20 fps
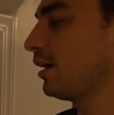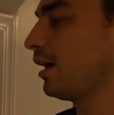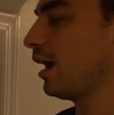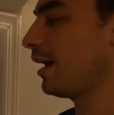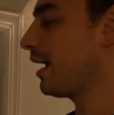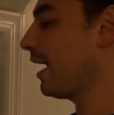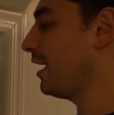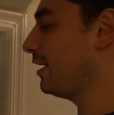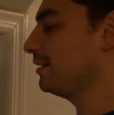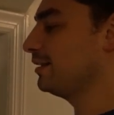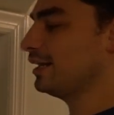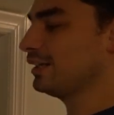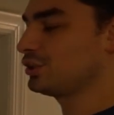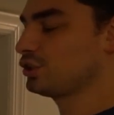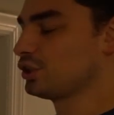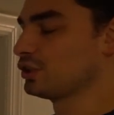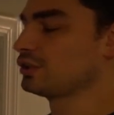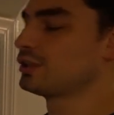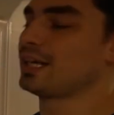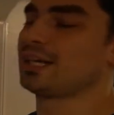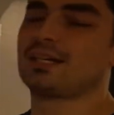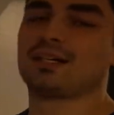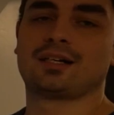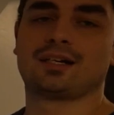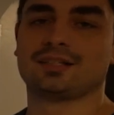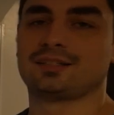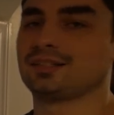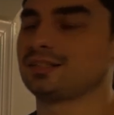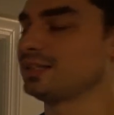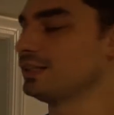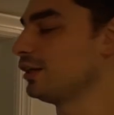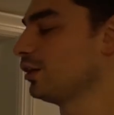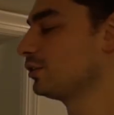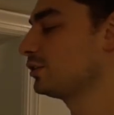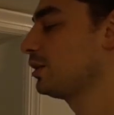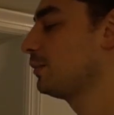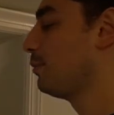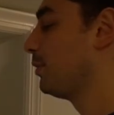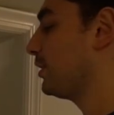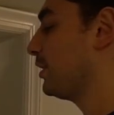again, it's just like casino
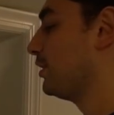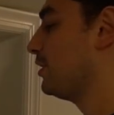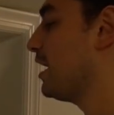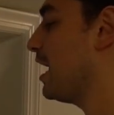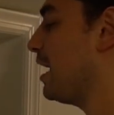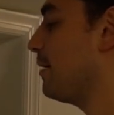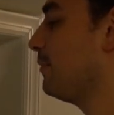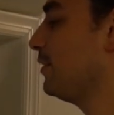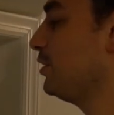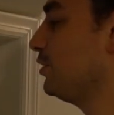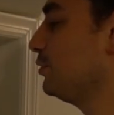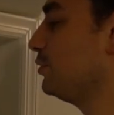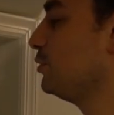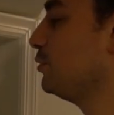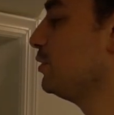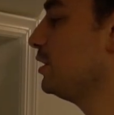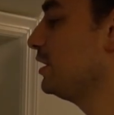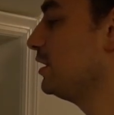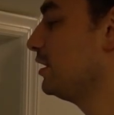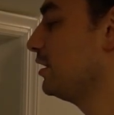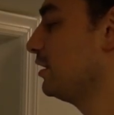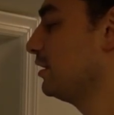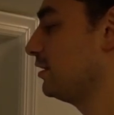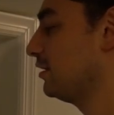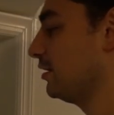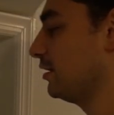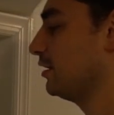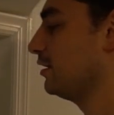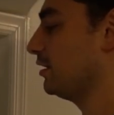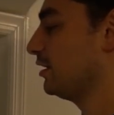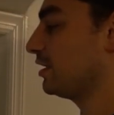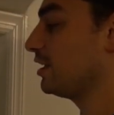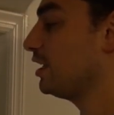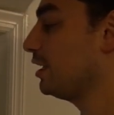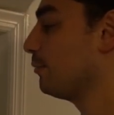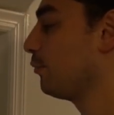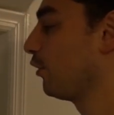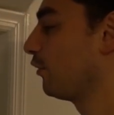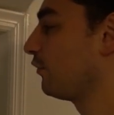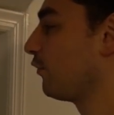to put your name and you do need the, the, the,
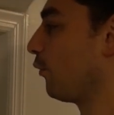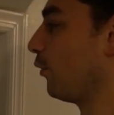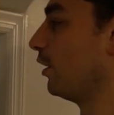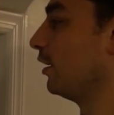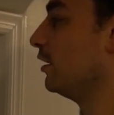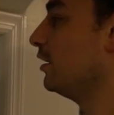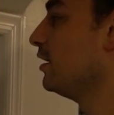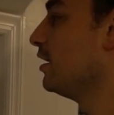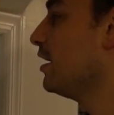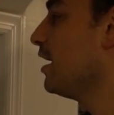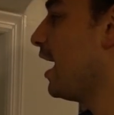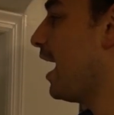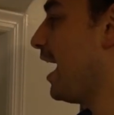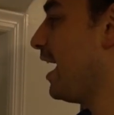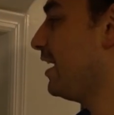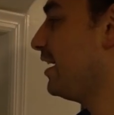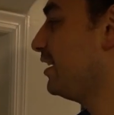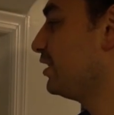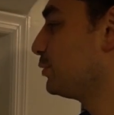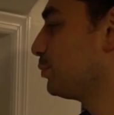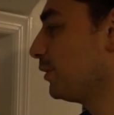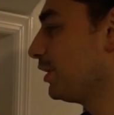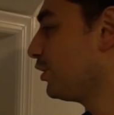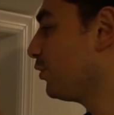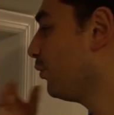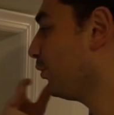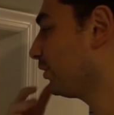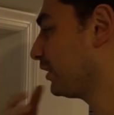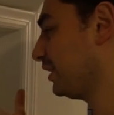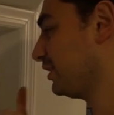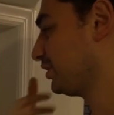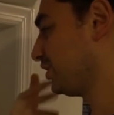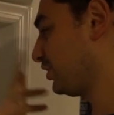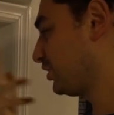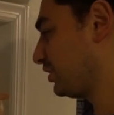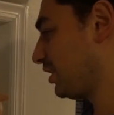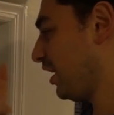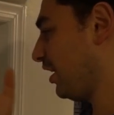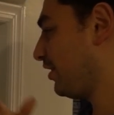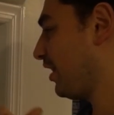keyboard for it. And it's pretty cool. There's
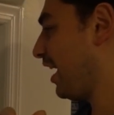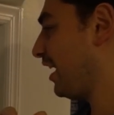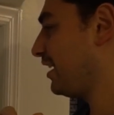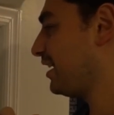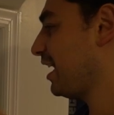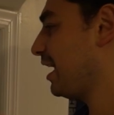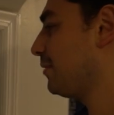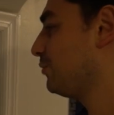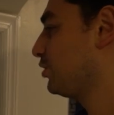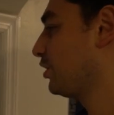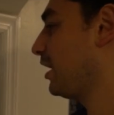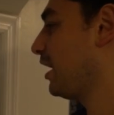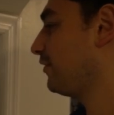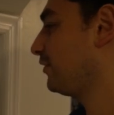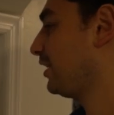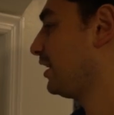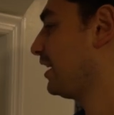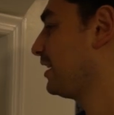just a lot of games. You're gonna have to